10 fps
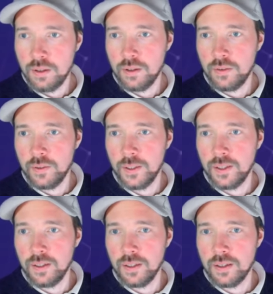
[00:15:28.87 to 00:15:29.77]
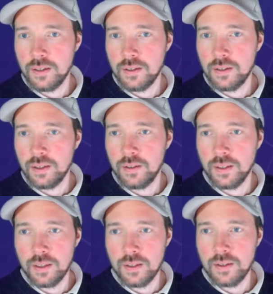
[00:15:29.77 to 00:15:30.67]
Very nice. There it
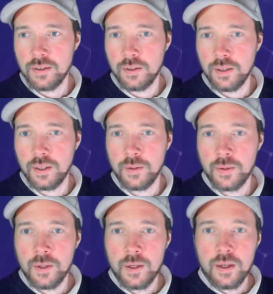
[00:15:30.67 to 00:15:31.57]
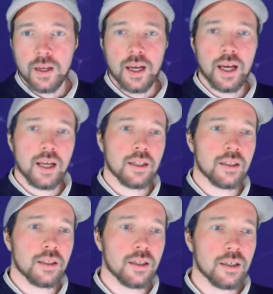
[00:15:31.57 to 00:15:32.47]
is. Okay. And
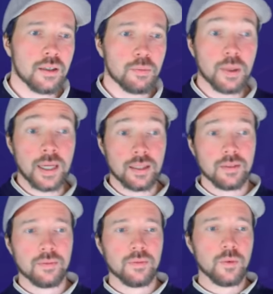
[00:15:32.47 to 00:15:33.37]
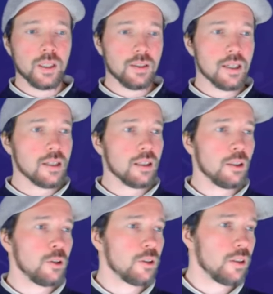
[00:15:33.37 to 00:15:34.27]
but, well, it doesn't
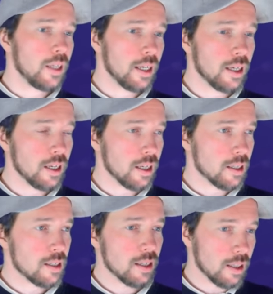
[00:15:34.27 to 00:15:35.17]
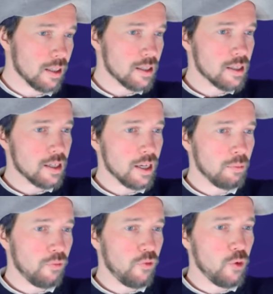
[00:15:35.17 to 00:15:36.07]
look like it's in the same
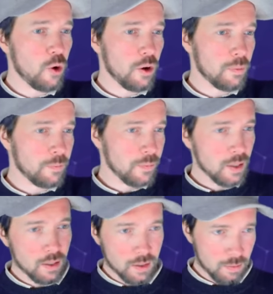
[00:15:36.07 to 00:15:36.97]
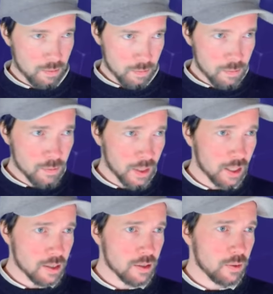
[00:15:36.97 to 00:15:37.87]
form,
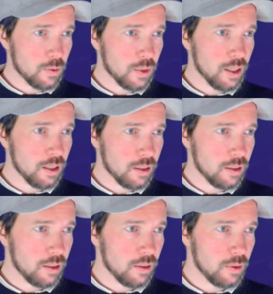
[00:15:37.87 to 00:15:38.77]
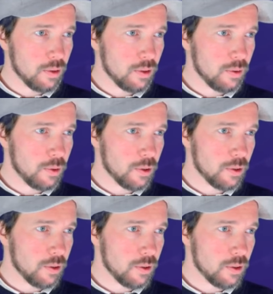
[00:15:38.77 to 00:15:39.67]
because we were
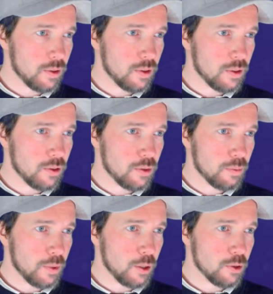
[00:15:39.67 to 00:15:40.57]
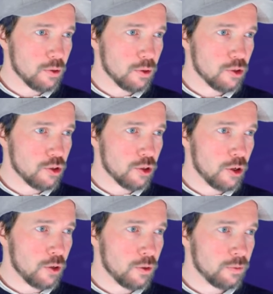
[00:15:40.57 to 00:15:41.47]
supposed to show